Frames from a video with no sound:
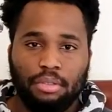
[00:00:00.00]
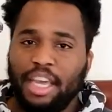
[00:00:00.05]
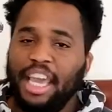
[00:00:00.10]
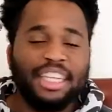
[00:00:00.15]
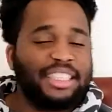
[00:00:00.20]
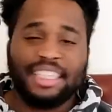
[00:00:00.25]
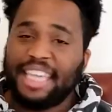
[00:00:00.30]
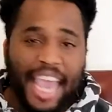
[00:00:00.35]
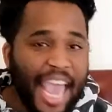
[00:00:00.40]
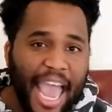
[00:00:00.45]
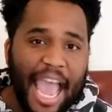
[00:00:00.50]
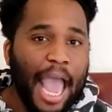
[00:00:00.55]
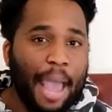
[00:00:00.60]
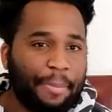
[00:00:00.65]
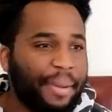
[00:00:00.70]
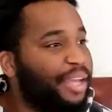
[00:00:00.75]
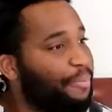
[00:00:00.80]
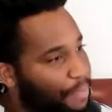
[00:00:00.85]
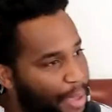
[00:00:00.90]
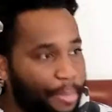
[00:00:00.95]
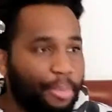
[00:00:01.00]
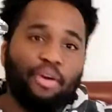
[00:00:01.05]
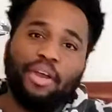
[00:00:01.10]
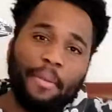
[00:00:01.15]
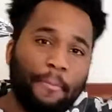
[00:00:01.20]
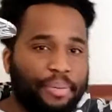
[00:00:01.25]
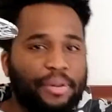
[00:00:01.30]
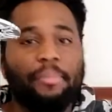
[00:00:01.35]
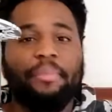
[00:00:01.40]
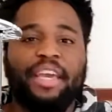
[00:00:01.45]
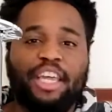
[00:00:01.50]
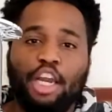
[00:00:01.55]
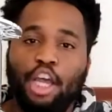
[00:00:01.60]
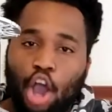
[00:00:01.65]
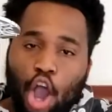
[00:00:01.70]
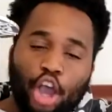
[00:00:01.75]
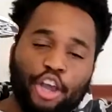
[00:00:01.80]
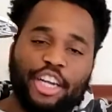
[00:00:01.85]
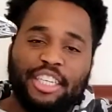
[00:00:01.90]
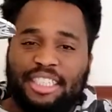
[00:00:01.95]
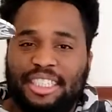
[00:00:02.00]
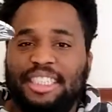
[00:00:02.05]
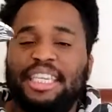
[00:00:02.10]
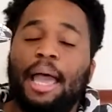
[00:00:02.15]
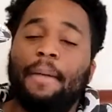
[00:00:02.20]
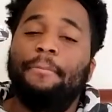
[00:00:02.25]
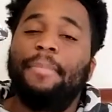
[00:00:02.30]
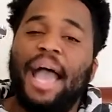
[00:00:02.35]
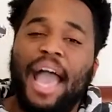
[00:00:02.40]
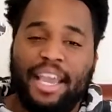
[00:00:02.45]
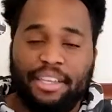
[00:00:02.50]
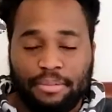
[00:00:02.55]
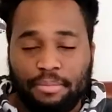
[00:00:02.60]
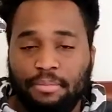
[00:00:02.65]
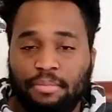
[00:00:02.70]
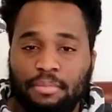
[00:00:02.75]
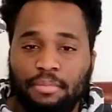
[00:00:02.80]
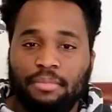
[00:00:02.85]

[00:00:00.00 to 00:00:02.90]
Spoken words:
It's cap. People implement Harden's step back.